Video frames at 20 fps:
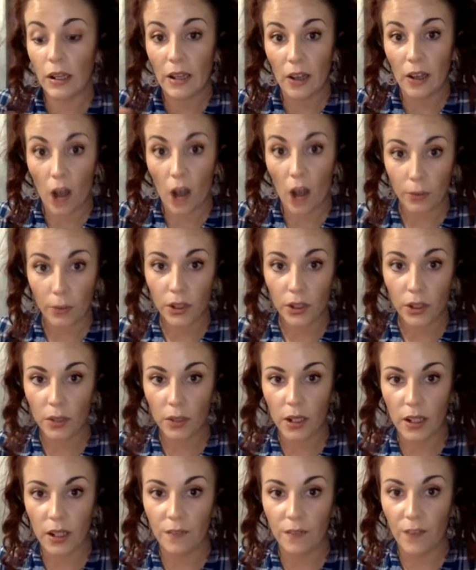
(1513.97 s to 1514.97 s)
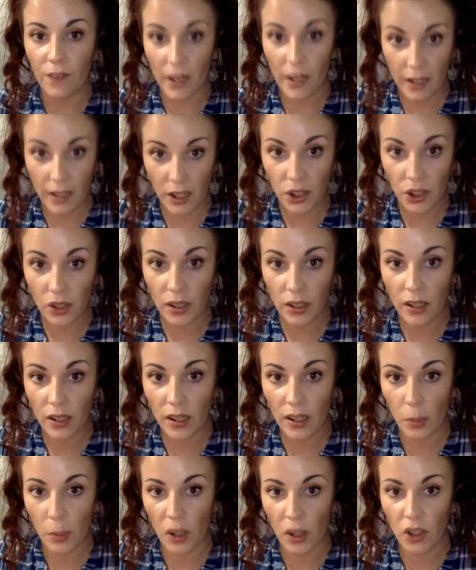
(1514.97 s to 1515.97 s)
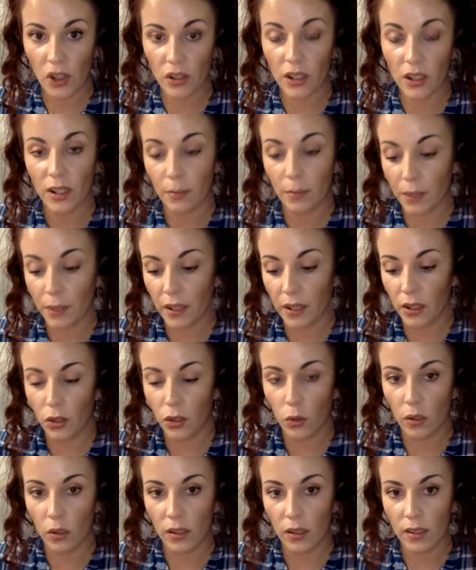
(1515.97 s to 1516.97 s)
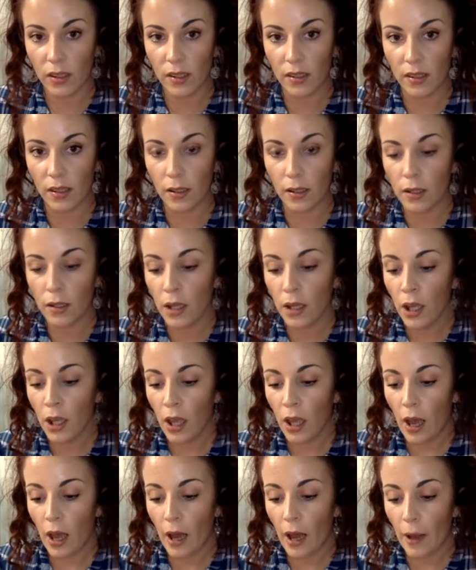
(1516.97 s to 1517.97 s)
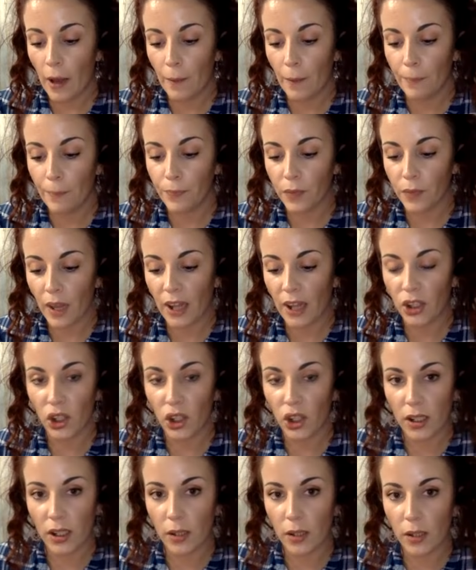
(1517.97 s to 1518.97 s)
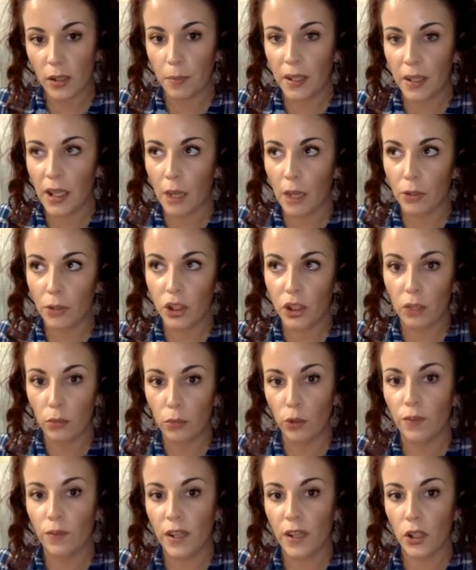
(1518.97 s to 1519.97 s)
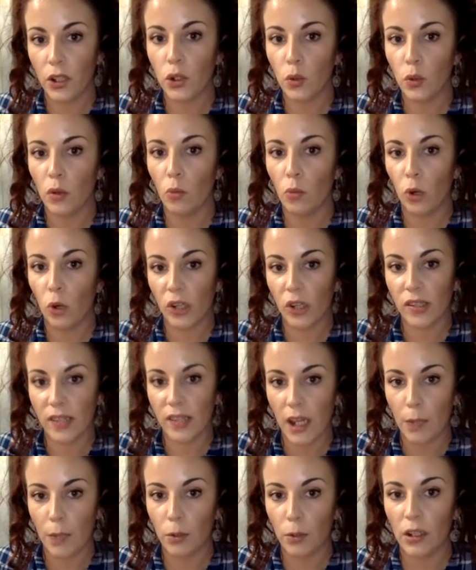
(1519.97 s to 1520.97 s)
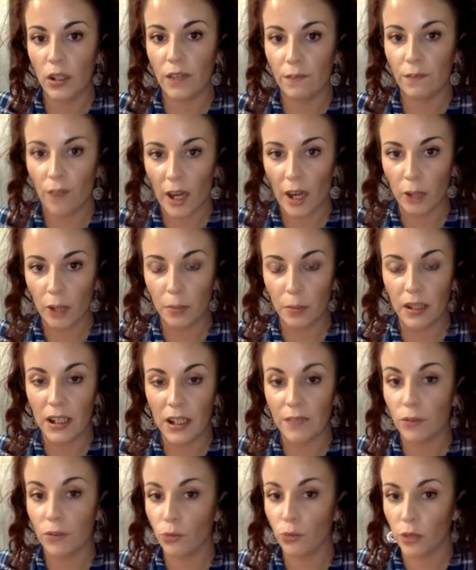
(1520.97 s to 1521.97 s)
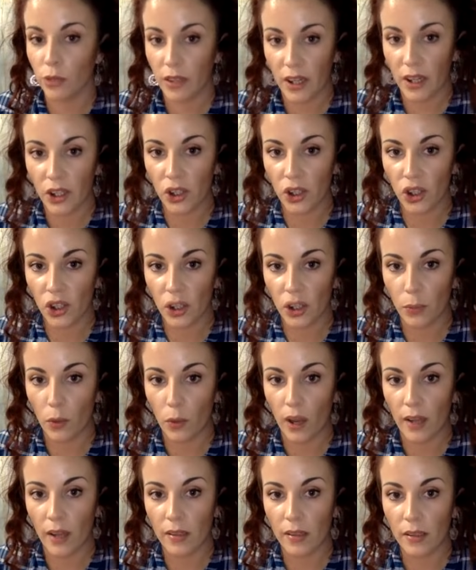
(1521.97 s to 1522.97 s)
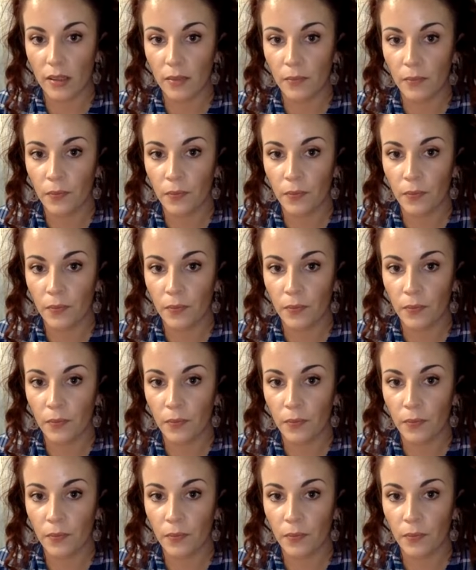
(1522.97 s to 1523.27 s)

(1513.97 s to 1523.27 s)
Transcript: opportunity financially, especially being in Taurus season, and just being able to move into a more stable environment, even relationship-wise.